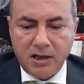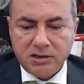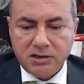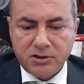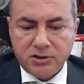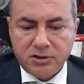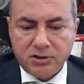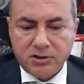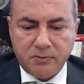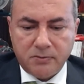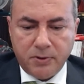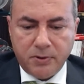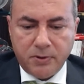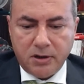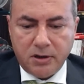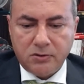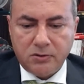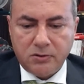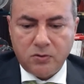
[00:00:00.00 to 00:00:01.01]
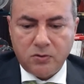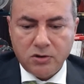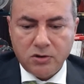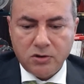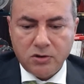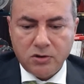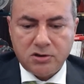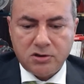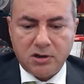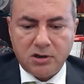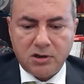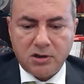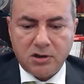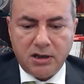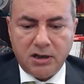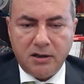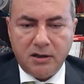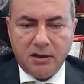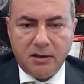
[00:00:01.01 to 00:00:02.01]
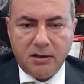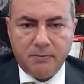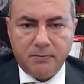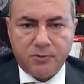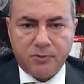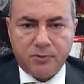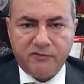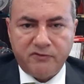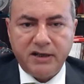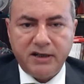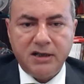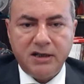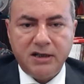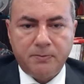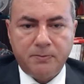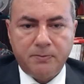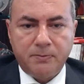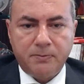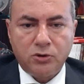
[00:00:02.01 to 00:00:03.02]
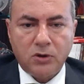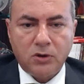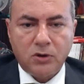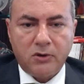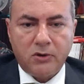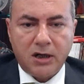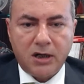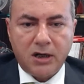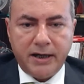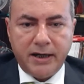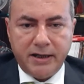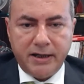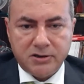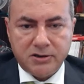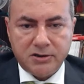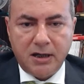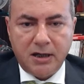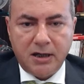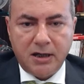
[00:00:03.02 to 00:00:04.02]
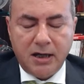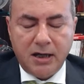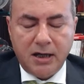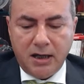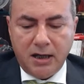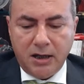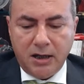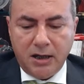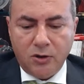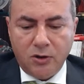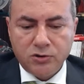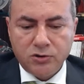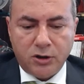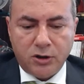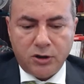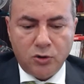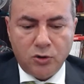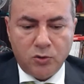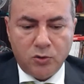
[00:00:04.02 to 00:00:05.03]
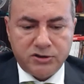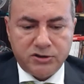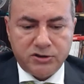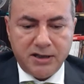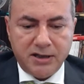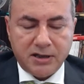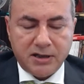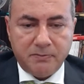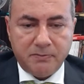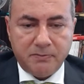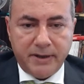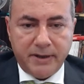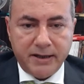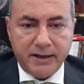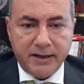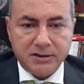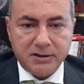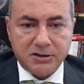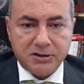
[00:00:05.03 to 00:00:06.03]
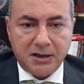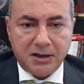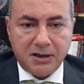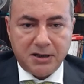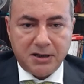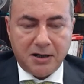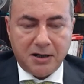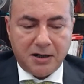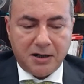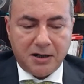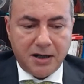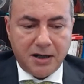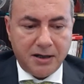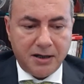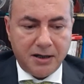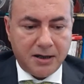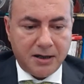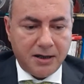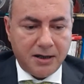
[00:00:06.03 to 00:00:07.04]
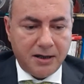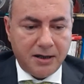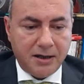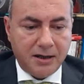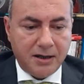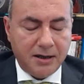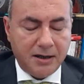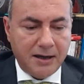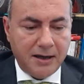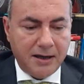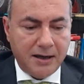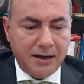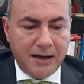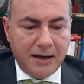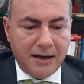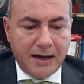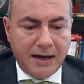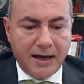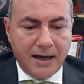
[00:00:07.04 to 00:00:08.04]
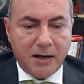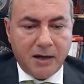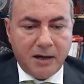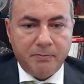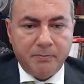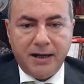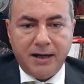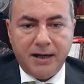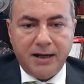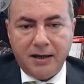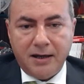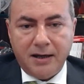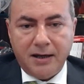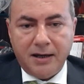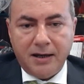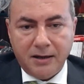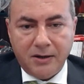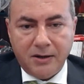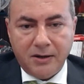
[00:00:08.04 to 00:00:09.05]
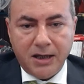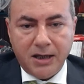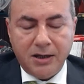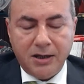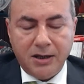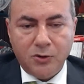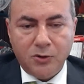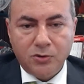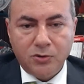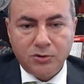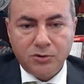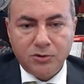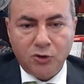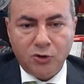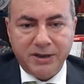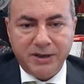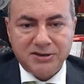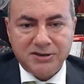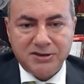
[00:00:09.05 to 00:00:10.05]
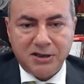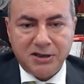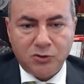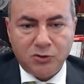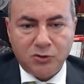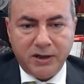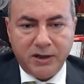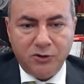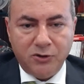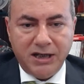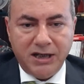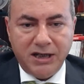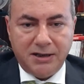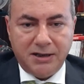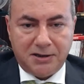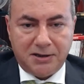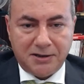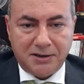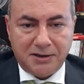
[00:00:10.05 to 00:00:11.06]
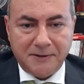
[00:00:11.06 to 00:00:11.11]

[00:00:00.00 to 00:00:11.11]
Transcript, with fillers: The third part was providing support to our clients. You know, they always say that banks are like an umbrella. You miss it when you need it.